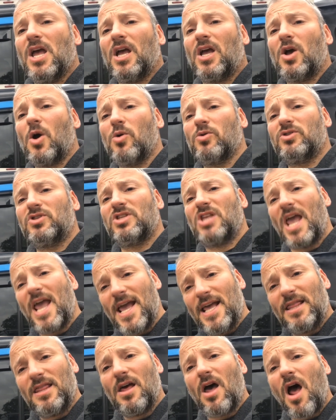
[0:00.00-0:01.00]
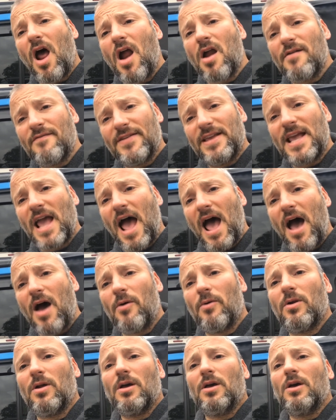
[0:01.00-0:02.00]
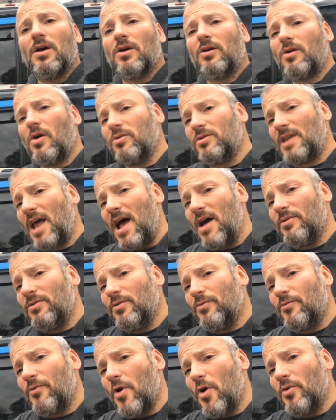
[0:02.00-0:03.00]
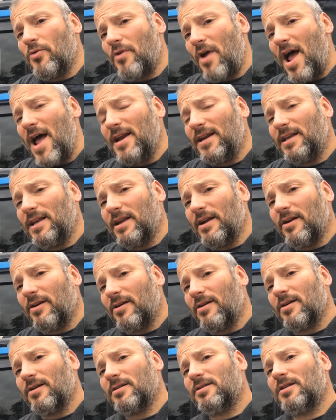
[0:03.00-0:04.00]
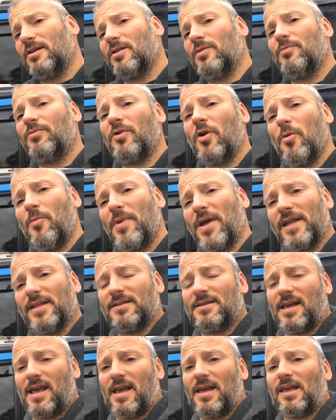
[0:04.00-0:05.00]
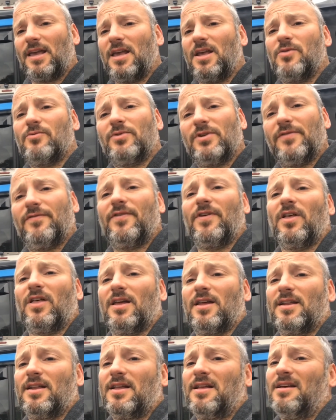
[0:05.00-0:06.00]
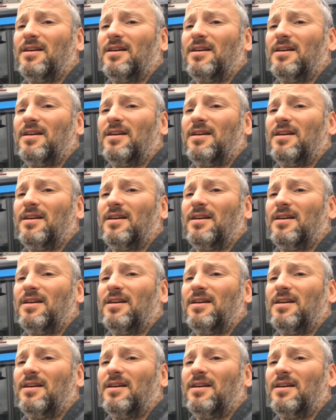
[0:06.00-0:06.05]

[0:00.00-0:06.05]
go take the RV out, go down the road right here to the propane tank and refill it.